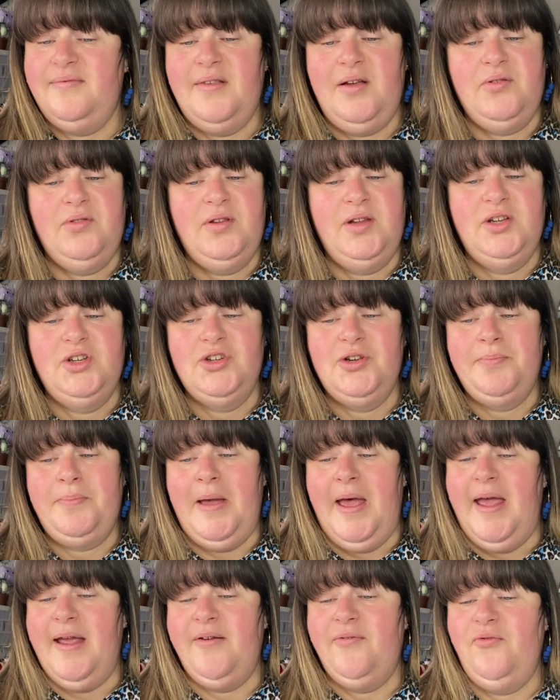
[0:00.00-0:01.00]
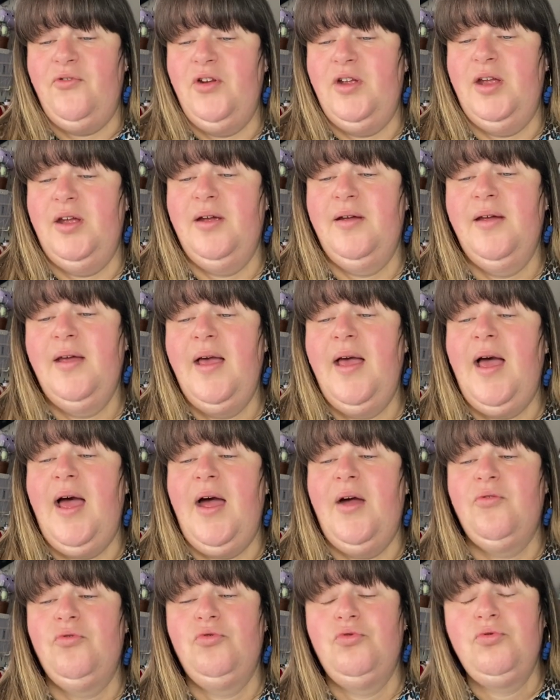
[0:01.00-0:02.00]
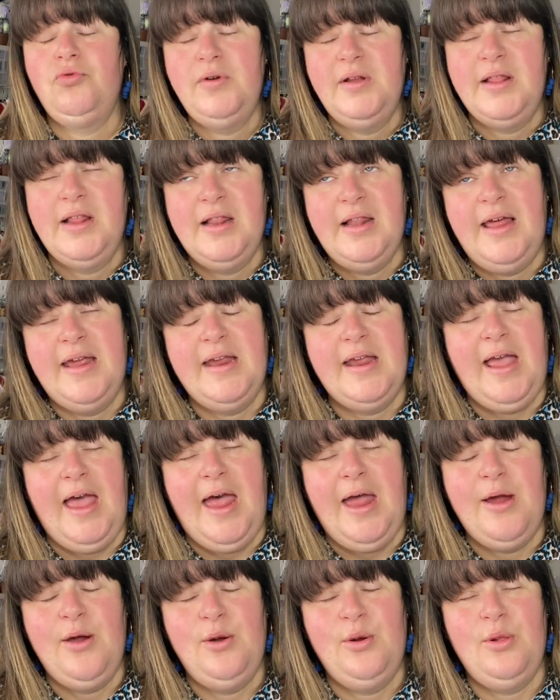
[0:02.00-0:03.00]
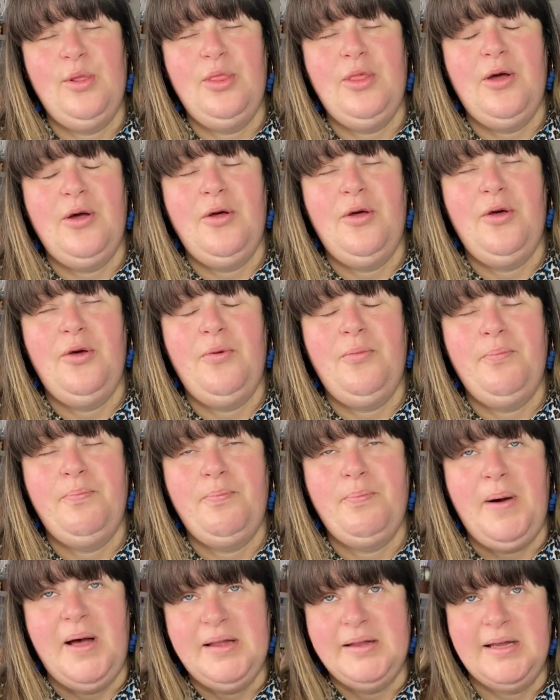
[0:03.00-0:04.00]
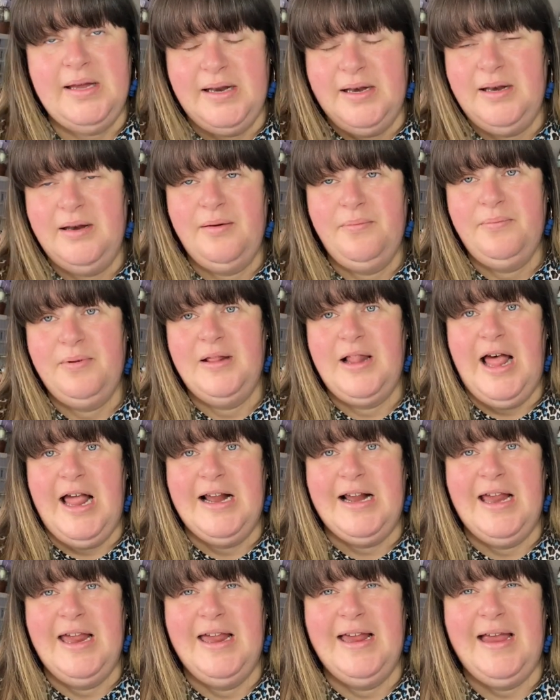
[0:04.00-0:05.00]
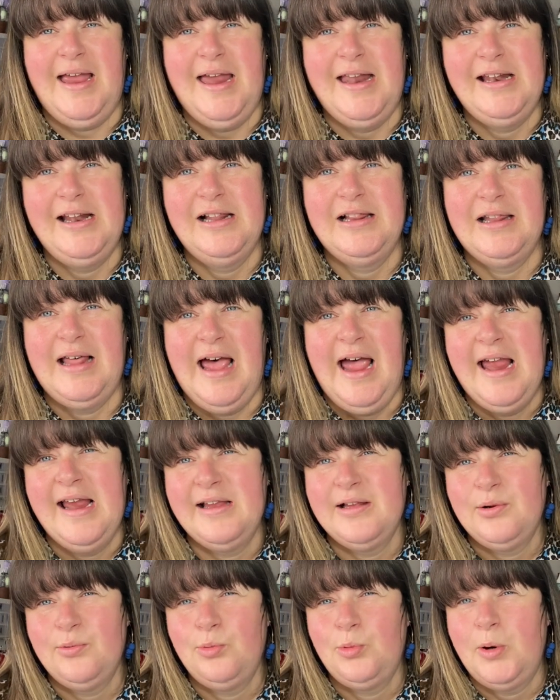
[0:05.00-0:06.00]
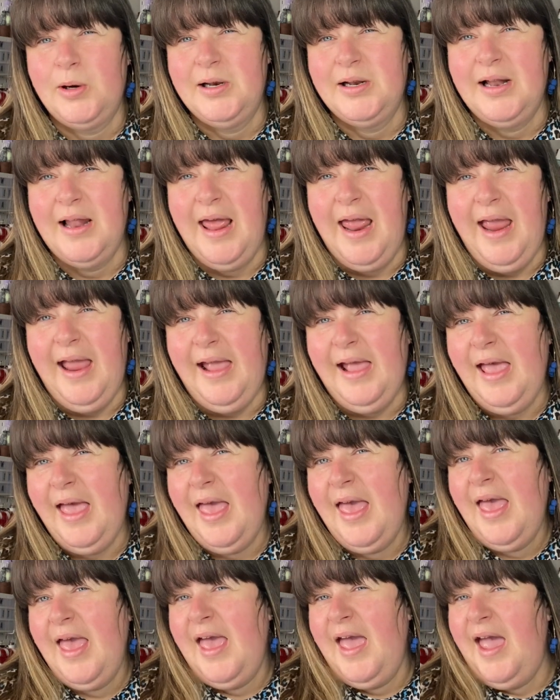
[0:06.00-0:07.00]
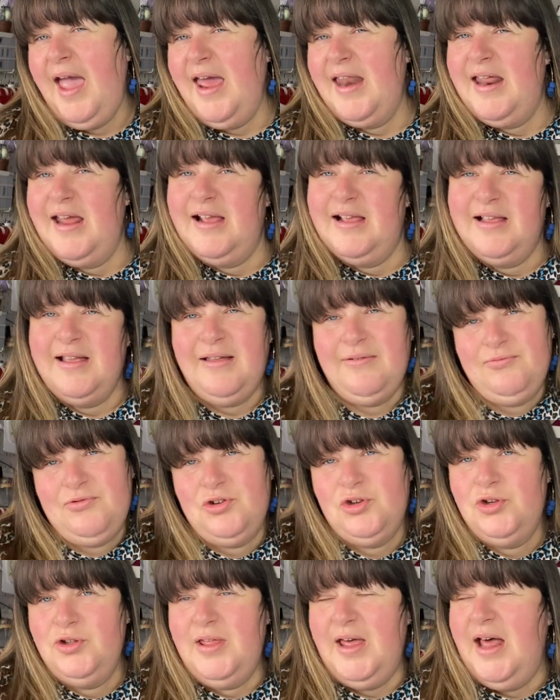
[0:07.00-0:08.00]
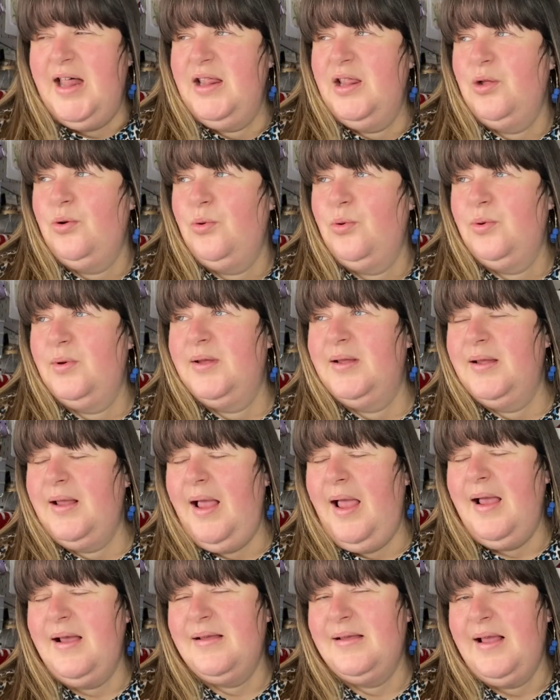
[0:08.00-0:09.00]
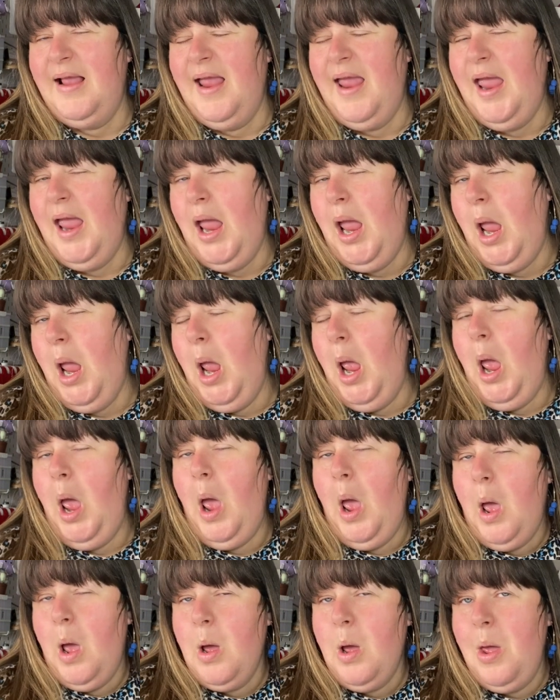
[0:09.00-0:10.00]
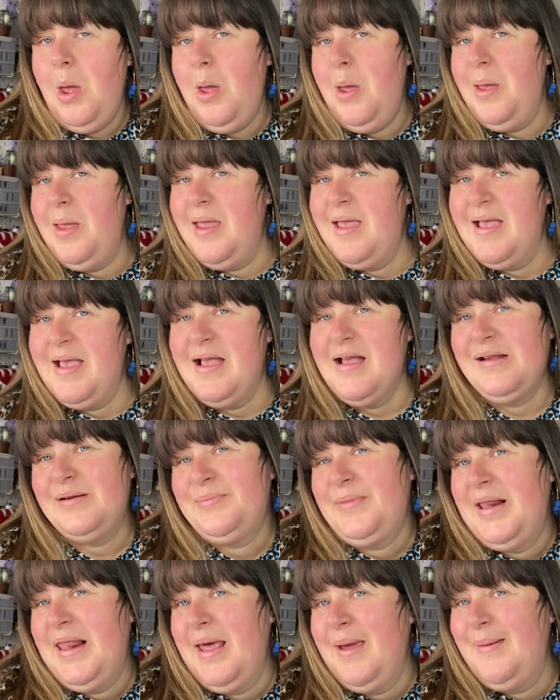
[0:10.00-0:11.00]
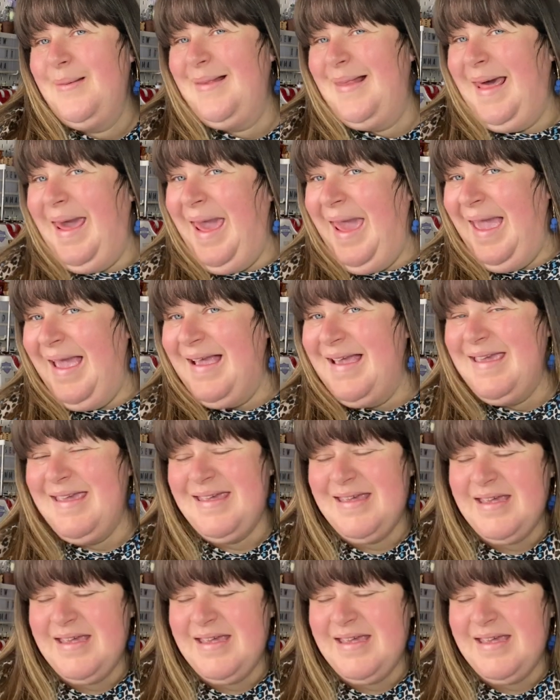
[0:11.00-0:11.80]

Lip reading: done the shebang for you. Really like how the button placket kind of lies on one leg and it gives you that little sexy, ooh, here's my little leg.